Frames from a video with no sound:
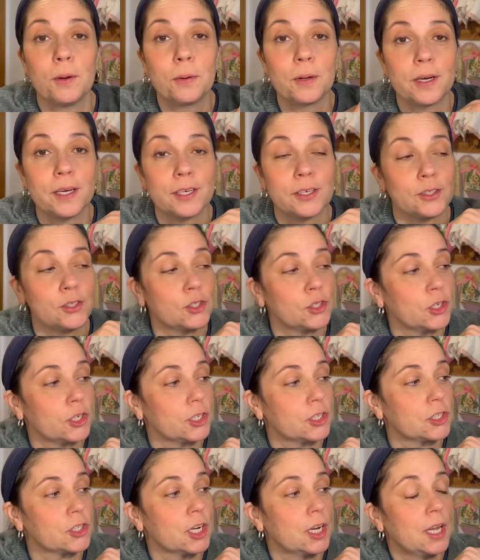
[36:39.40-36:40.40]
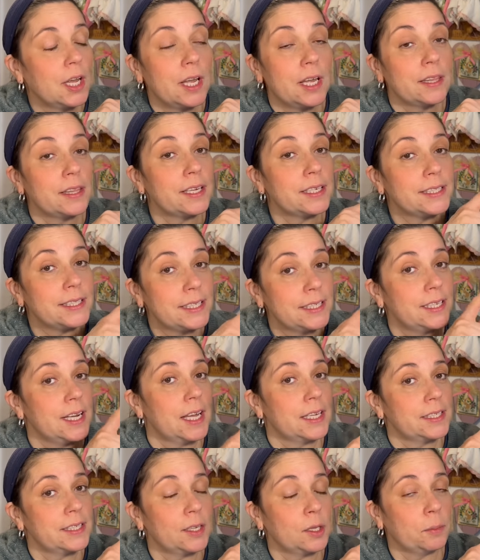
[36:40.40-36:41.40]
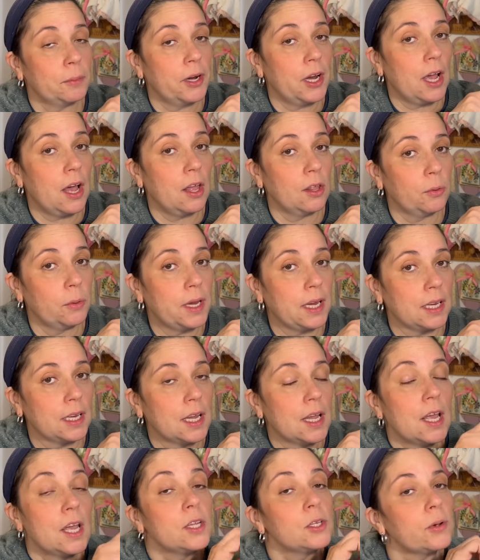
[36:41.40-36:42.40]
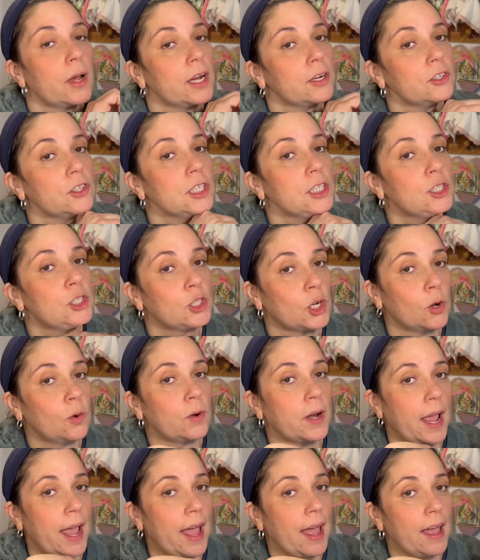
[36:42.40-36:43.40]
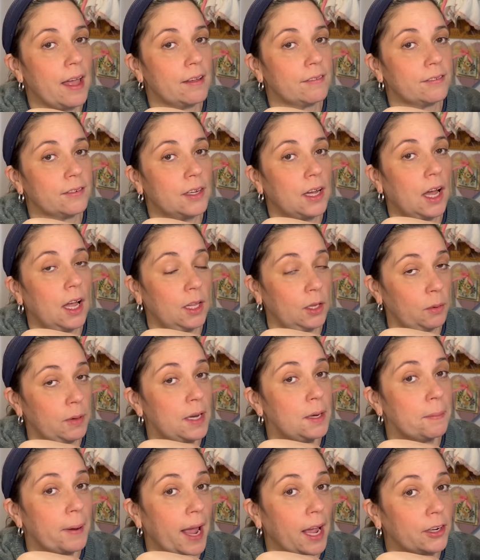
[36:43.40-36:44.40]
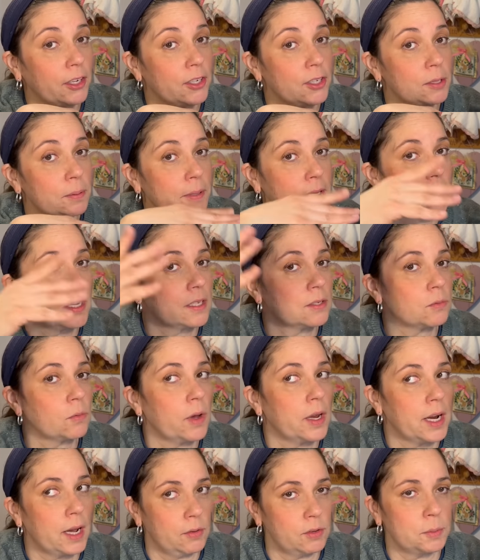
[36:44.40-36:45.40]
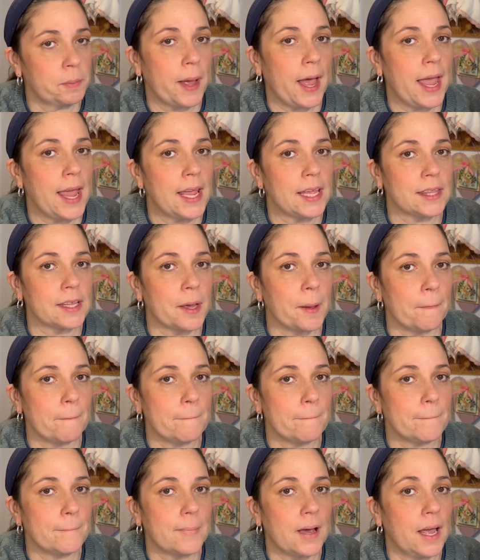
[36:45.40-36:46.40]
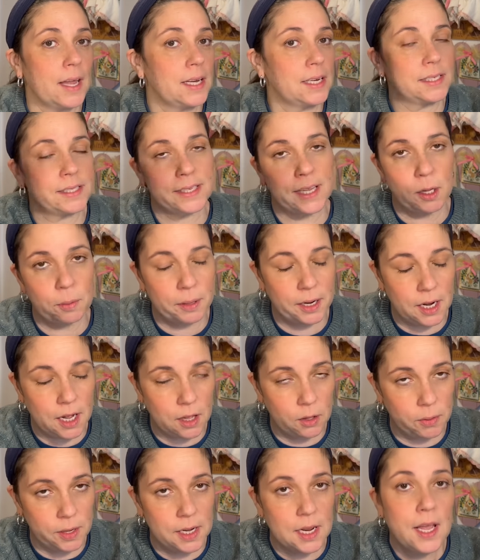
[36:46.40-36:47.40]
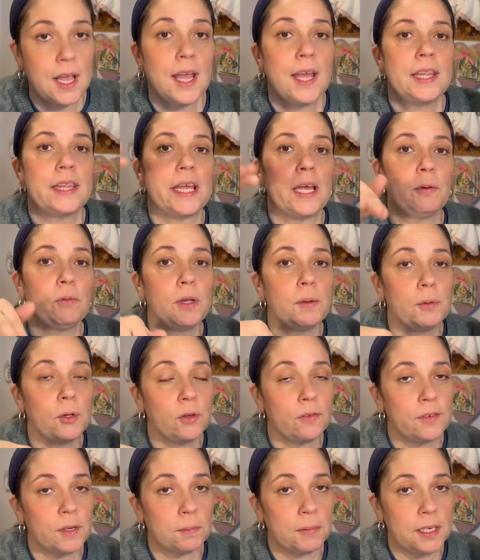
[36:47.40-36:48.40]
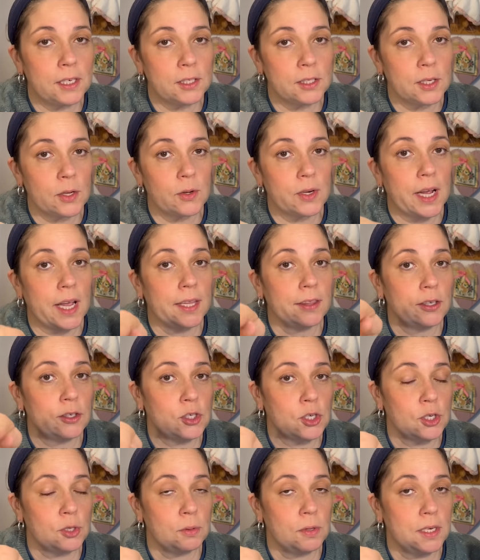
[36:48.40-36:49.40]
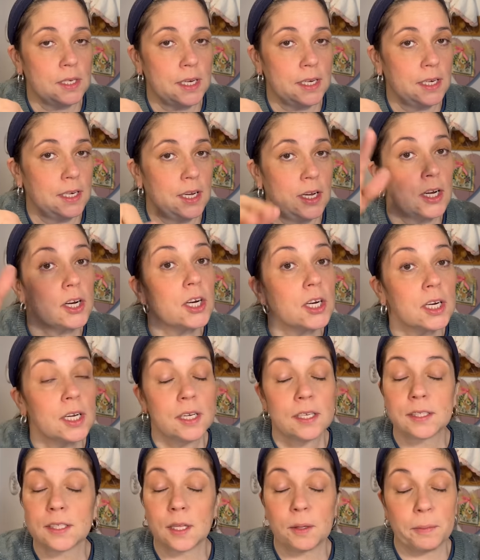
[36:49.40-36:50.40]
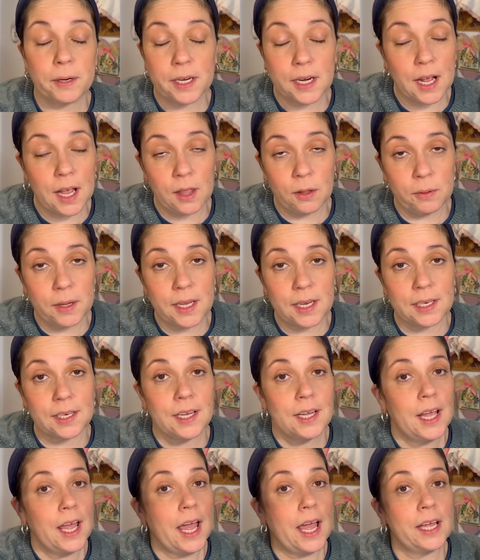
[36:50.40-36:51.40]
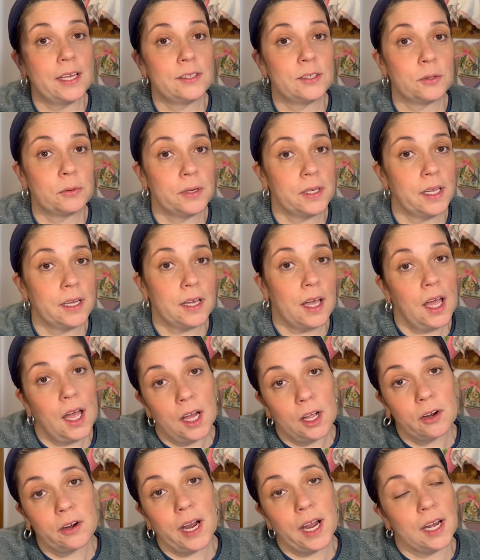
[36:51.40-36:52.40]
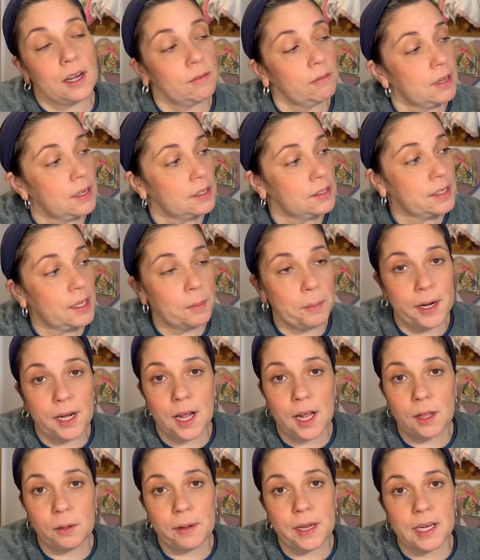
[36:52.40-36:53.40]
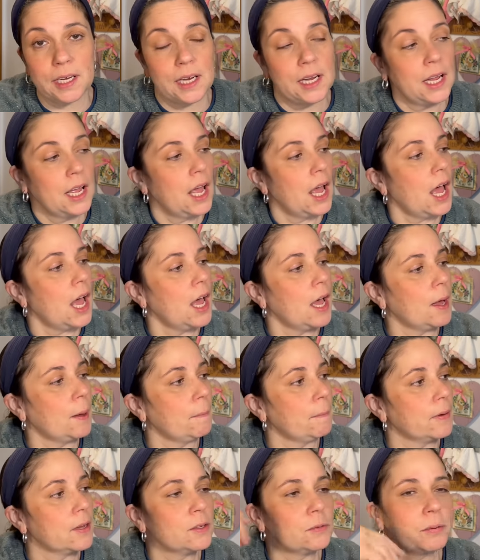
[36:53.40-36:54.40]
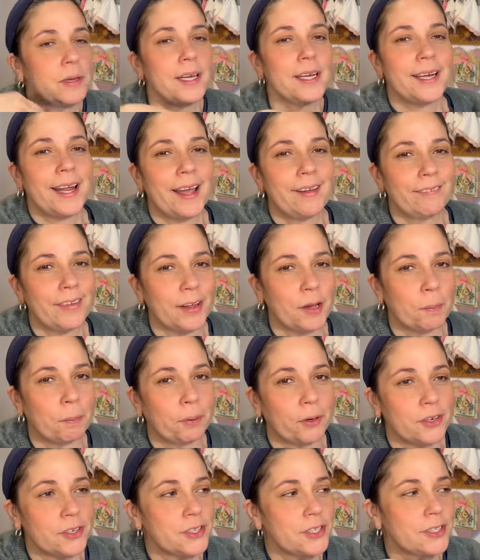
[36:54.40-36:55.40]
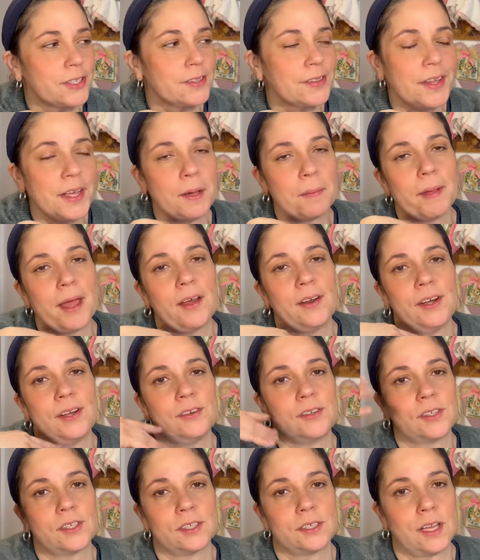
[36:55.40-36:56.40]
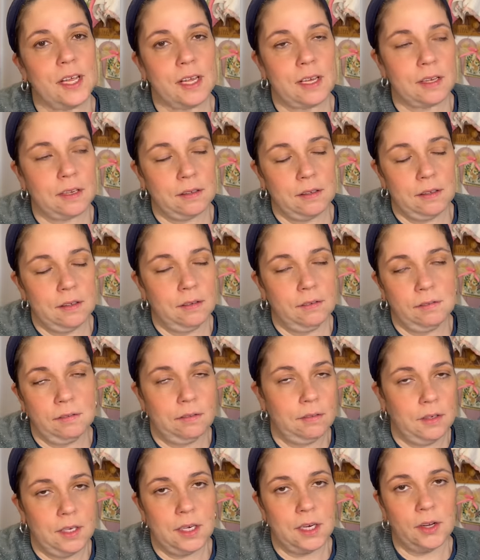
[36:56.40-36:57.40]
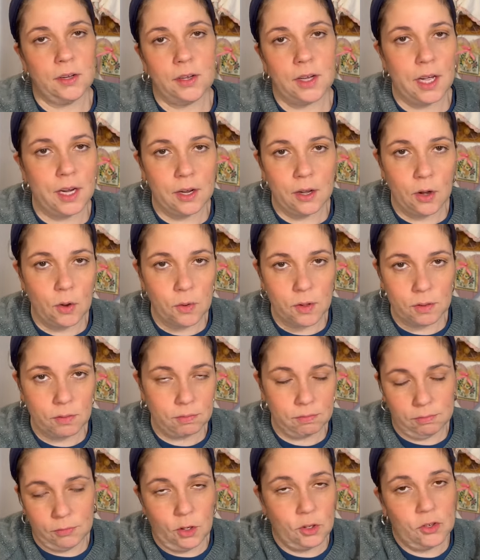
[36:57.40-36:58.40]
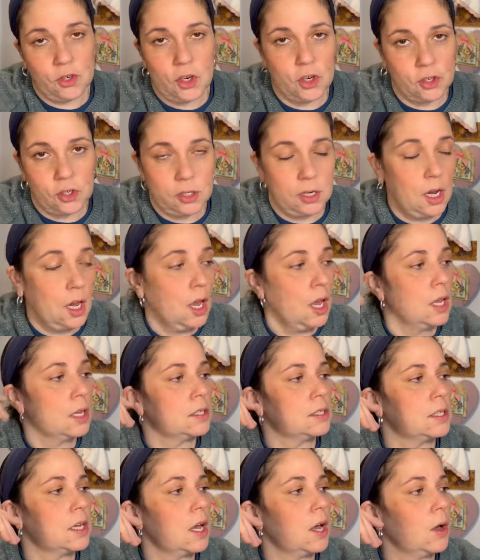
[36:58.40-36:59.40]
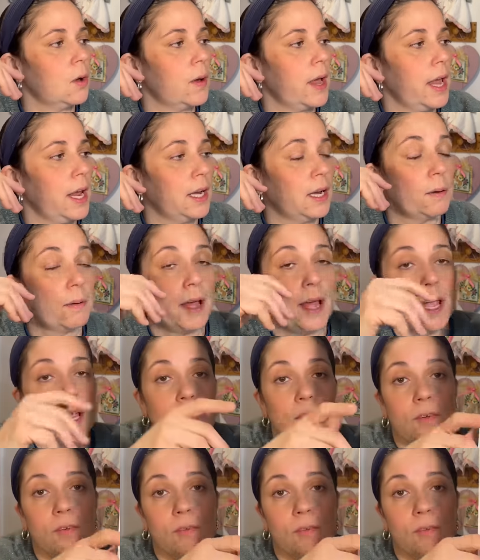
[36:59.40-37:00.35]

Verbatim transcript: were in a church that did not celebrate Halloween. So I actually don't have Halloween patterns because when I was buying them, I didn't celebrate Halloween. Then we moved to Minnesota and the church we attended here celebrated Halloween. And so we're like, oh, great, we can celebrate Halloween. Because um, we didn't have like a personal thing about it. It's just like, you know, you kind of go with your church. So anyway,